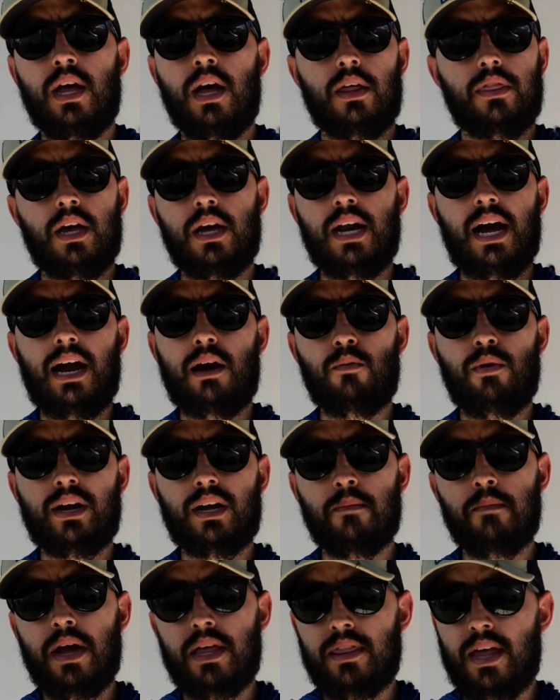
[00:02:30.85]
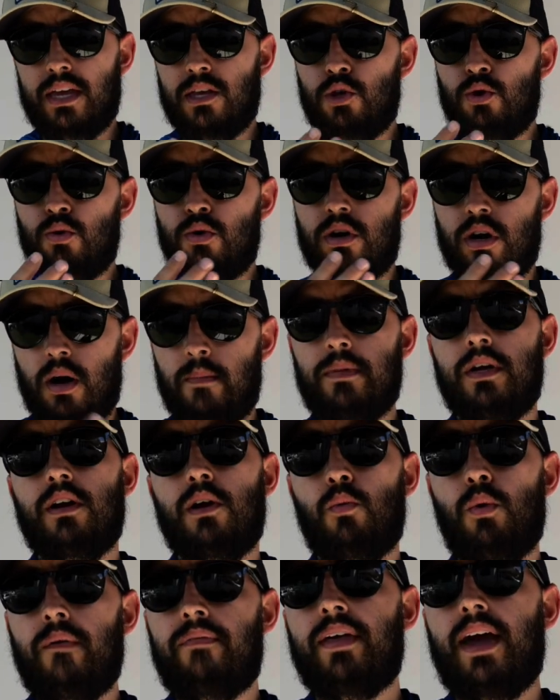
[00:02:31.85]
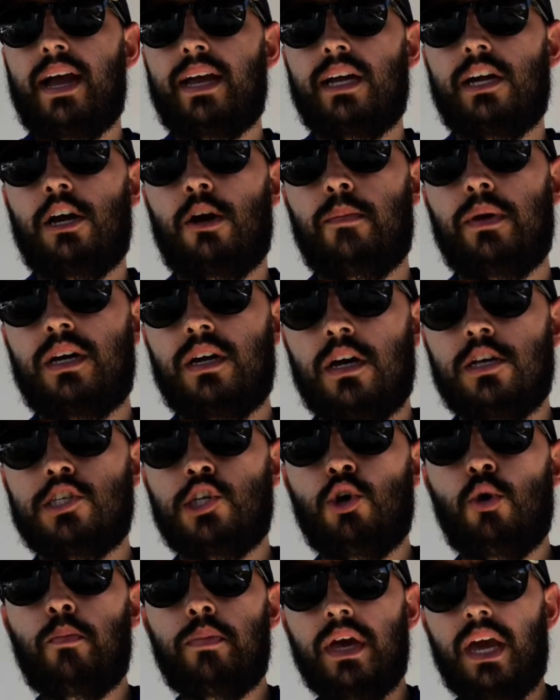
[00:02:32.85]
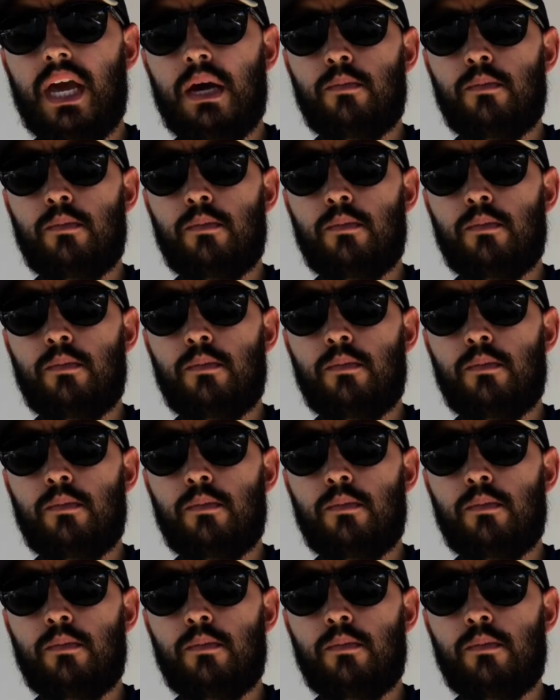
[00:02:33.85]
then I recommend that you come here with that gear because you'll be